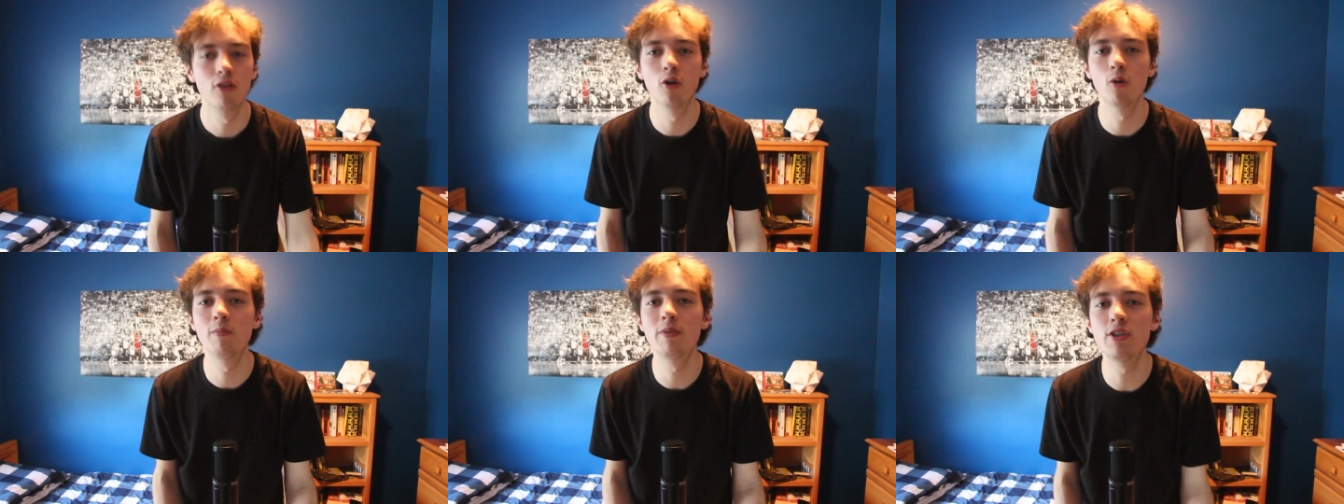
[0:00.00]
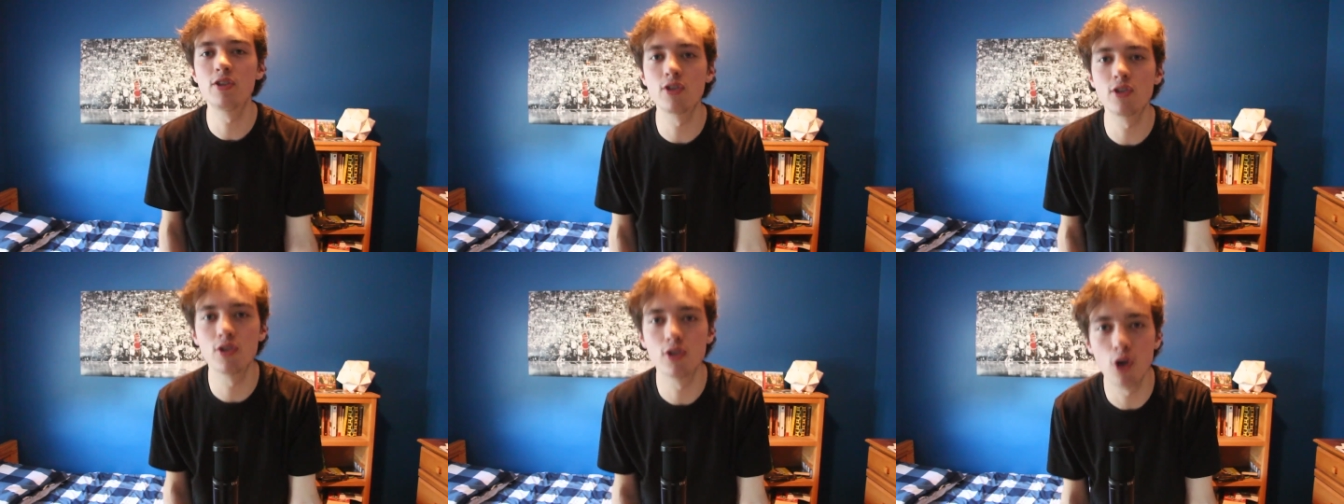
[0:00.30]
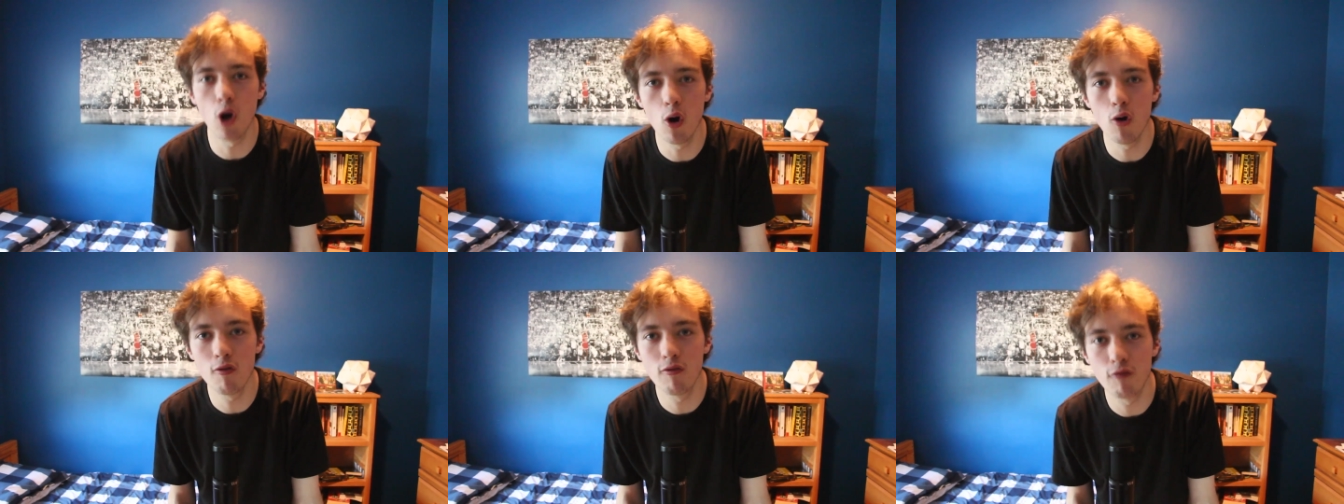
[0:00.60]
They'll be
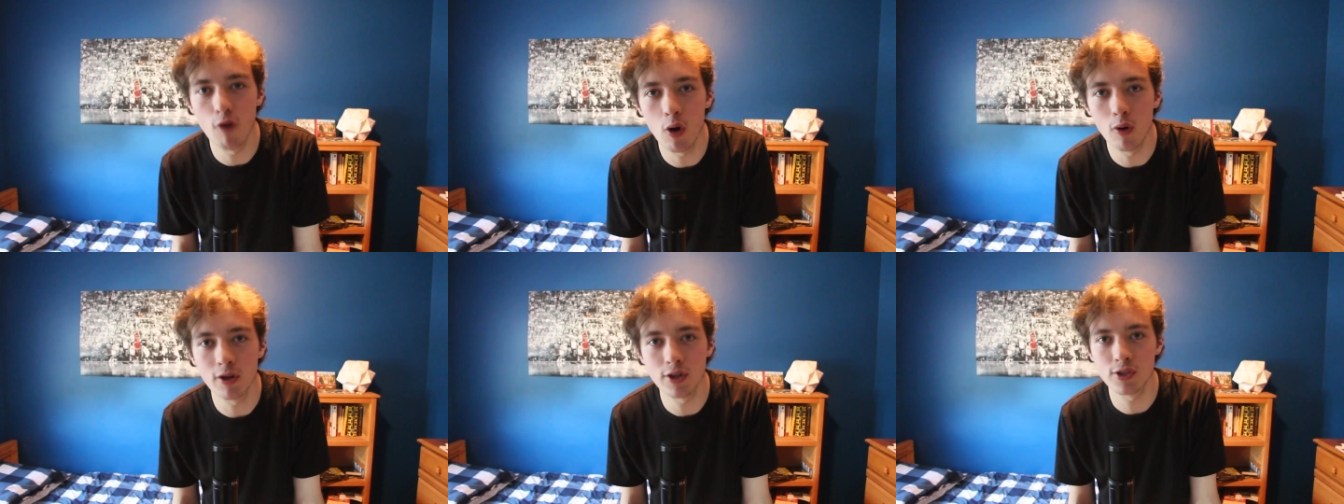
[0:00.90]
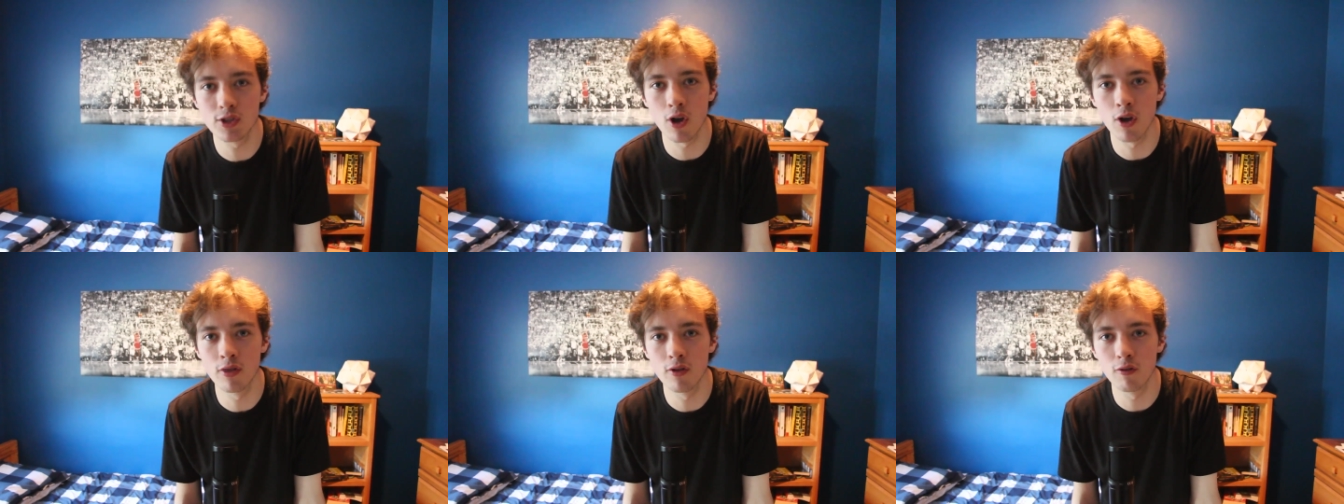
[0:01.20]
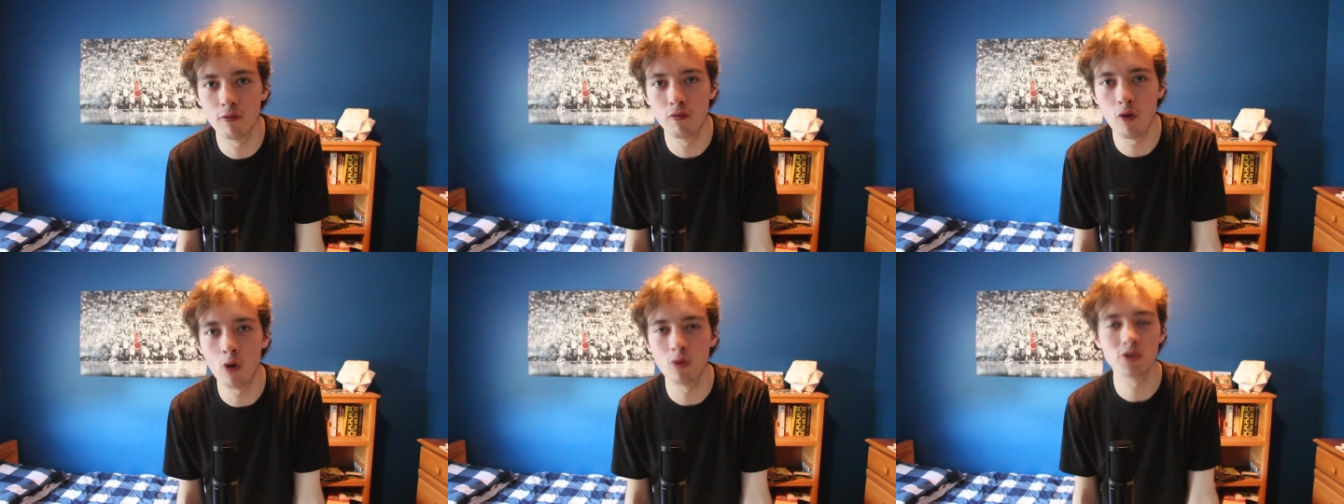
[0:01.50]
so focused on
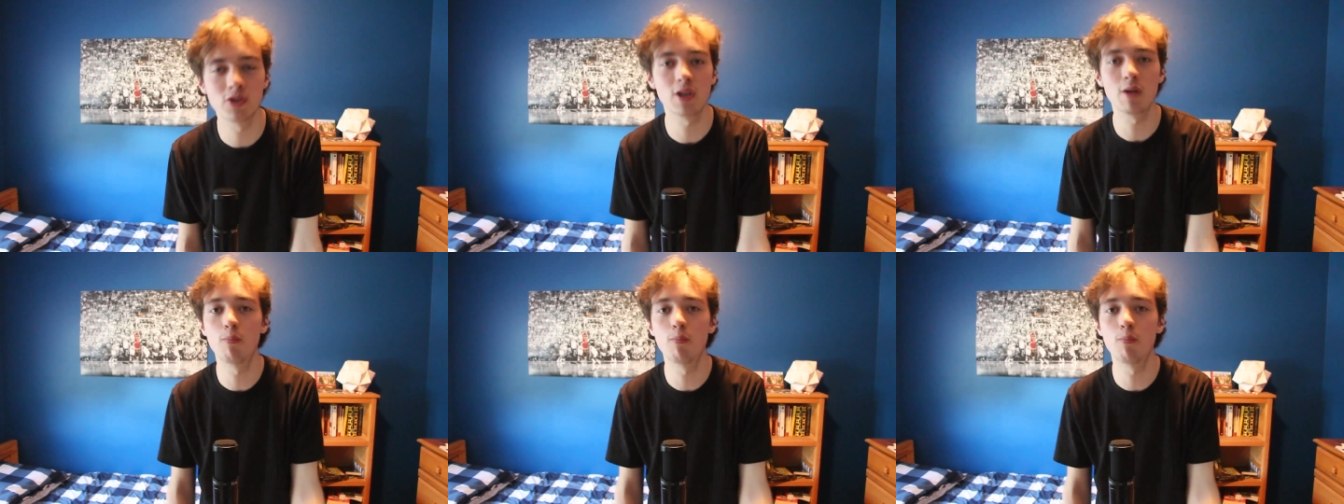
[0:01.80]
their phones,